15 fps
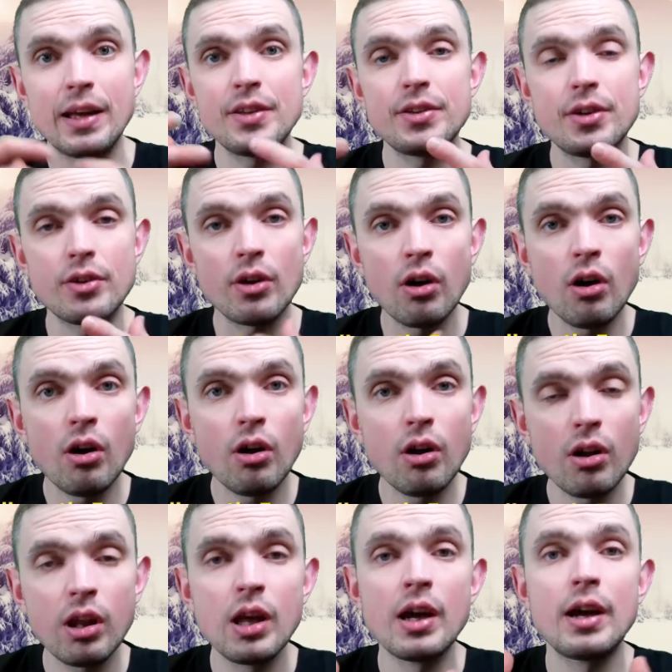and they're
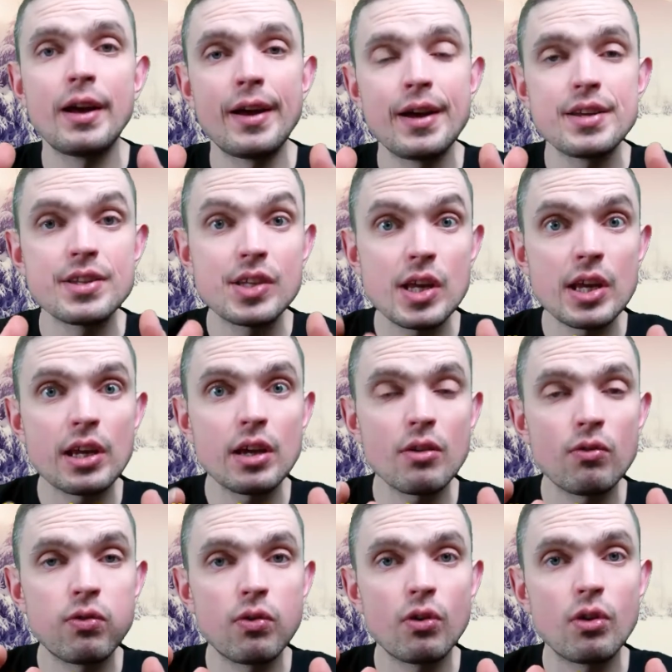all seeking
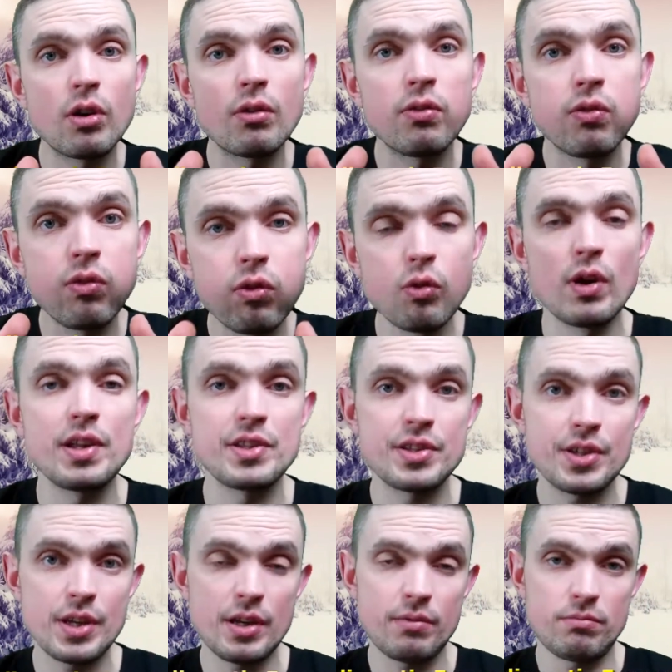for
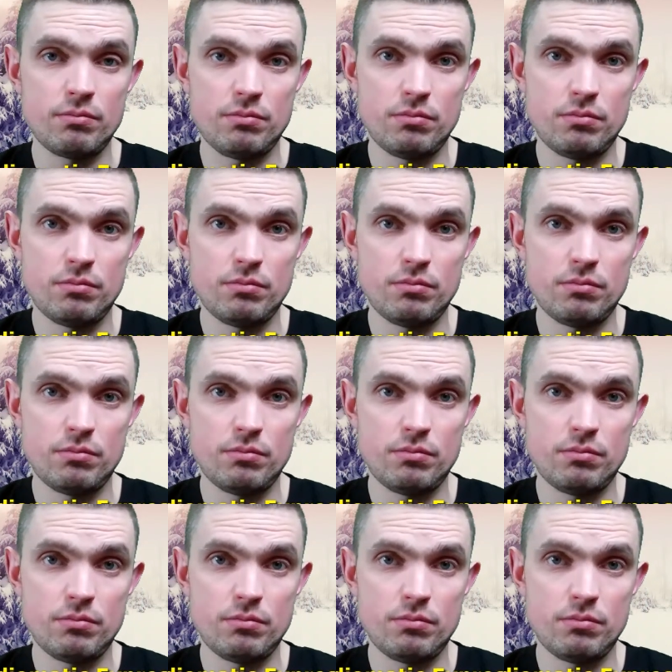fluency,